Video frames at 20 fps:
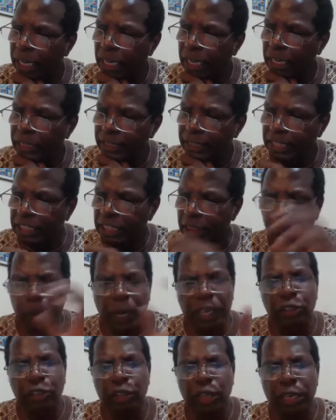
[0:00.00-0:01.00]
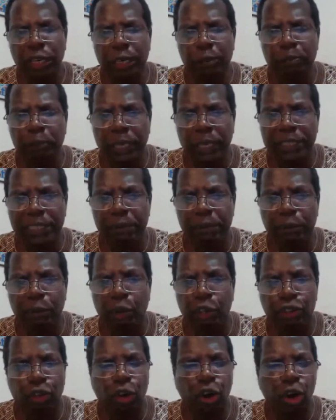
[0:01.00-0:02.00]
This is particularly pressing
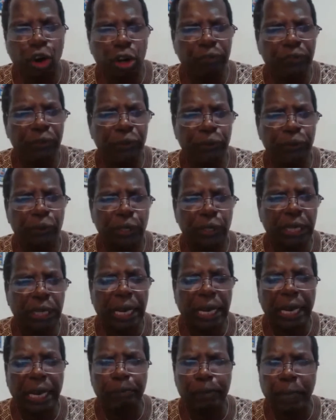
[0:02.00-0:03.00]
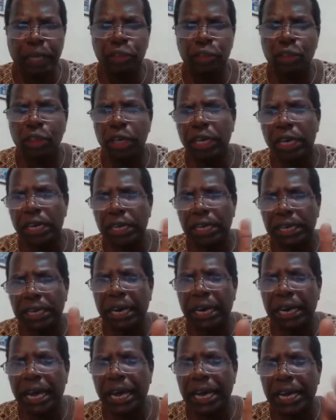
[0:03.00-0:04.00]
because all of you, particularly
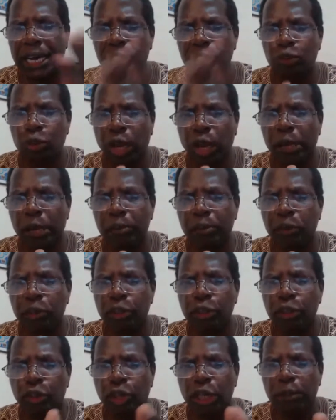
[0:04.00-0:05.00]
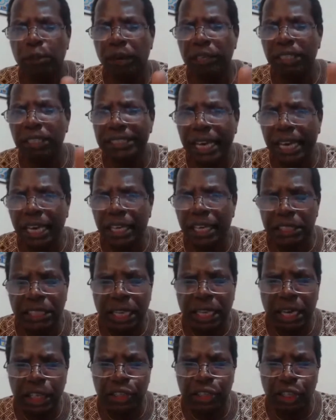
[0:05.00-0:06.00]
Galay and Shuaibu, talk about the second
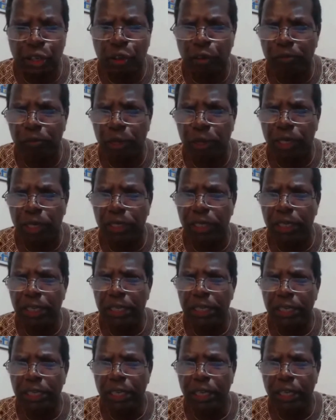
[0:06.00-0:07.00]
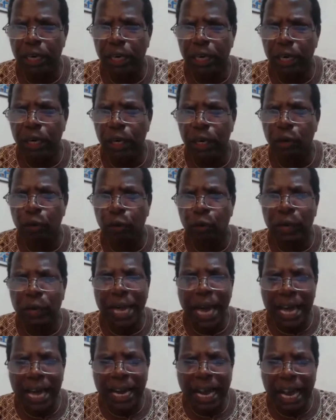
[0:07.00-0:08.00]
generation of Murid.
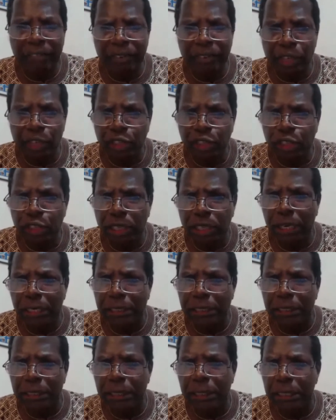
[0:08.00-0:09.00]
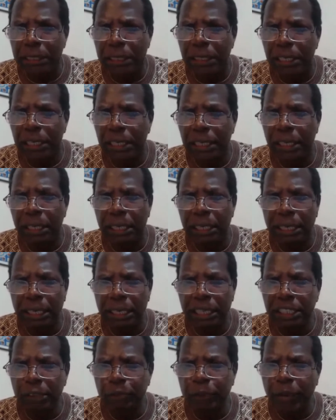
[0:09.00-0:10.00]
We are having children
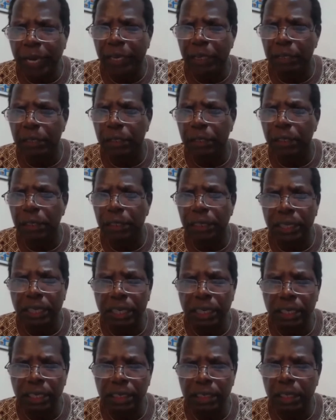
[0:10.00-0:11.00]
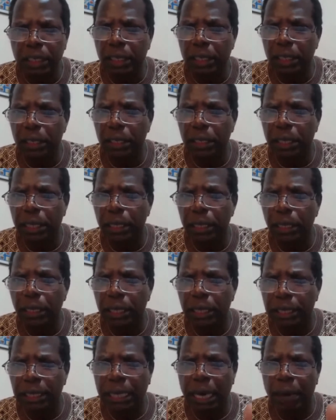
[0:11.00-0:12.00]
in Spain, in Italy,
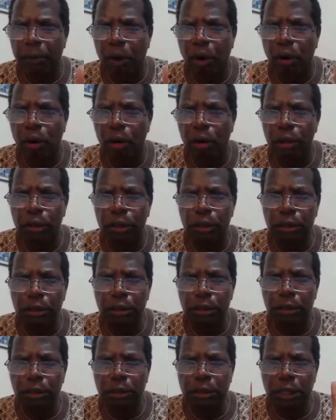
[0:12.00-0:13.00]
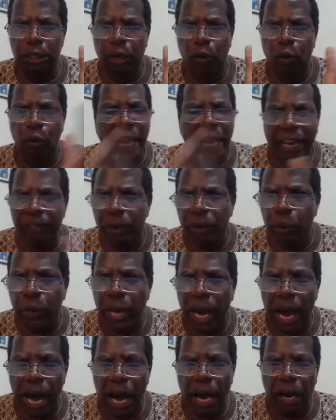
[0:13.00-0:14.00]
in Gabon, you know, wherever
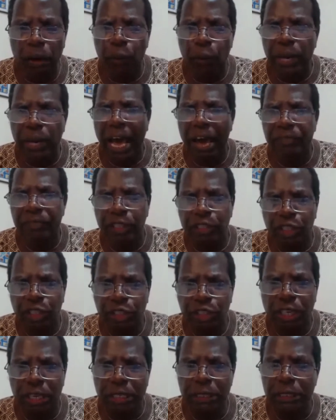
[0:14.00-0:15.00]
we are, we are having children.